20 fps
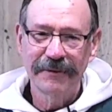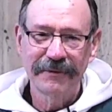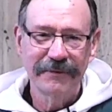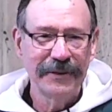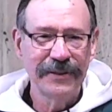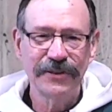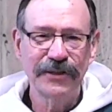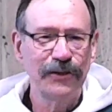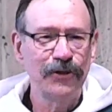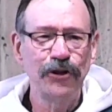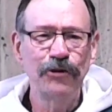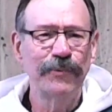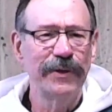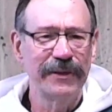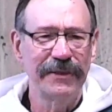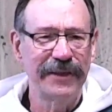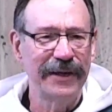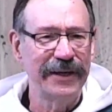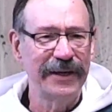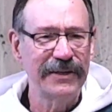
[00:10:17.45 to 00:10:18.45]
It's a human
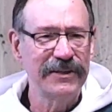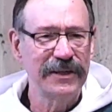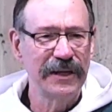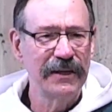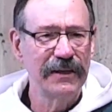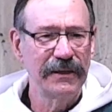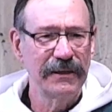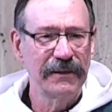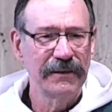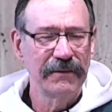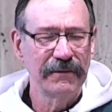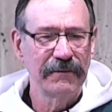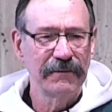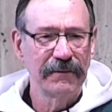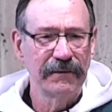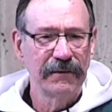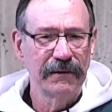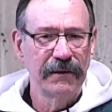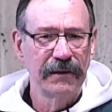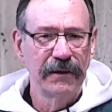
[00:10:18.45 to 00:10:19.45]
thing, isn't it?
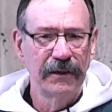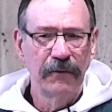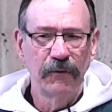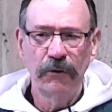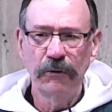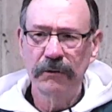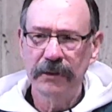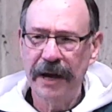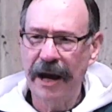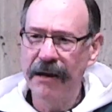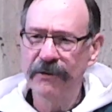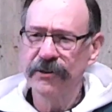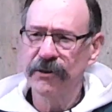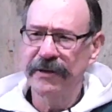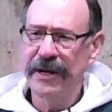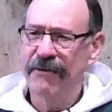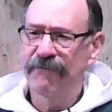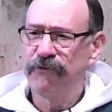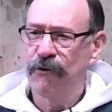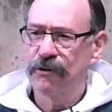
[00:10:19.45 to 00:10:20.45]
Well, cows don't
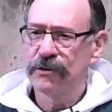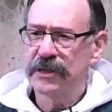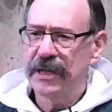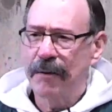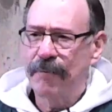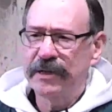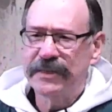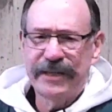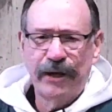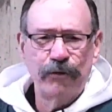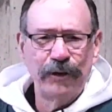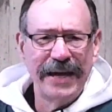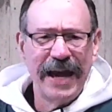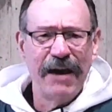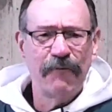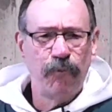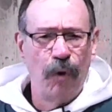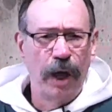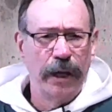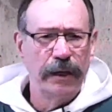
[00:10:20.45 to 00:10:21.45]
have 4 stomachs. They only
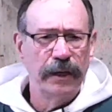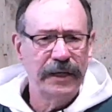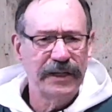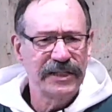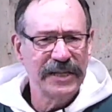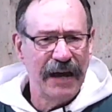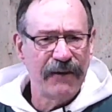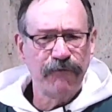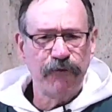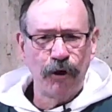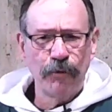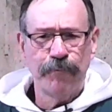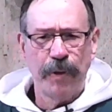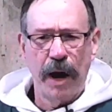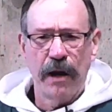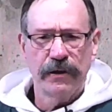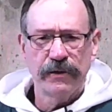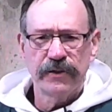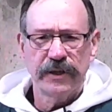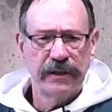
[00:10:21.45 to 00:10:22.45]
have 1, and it's got 4
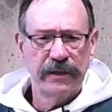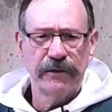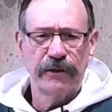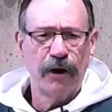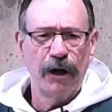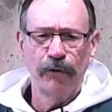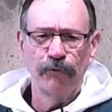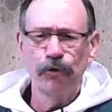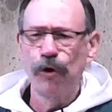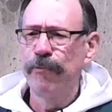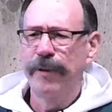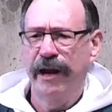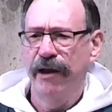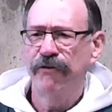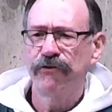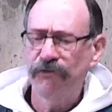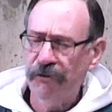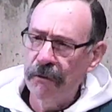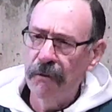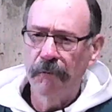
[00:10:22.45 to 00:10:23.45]
parts, and they're called
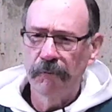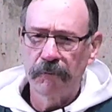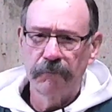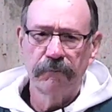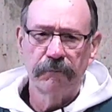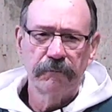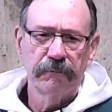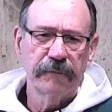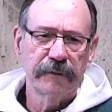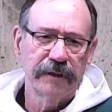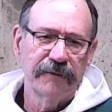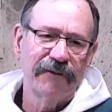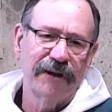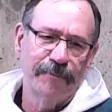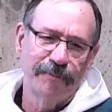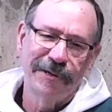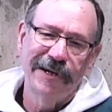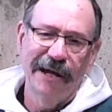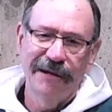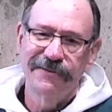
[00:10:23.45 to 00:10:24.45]
ruminants, if I
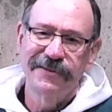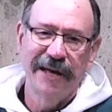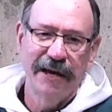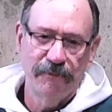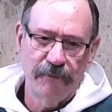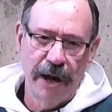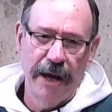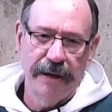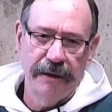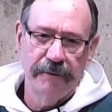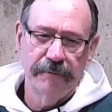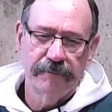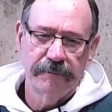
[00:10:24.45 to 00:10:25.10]
pronounce that right.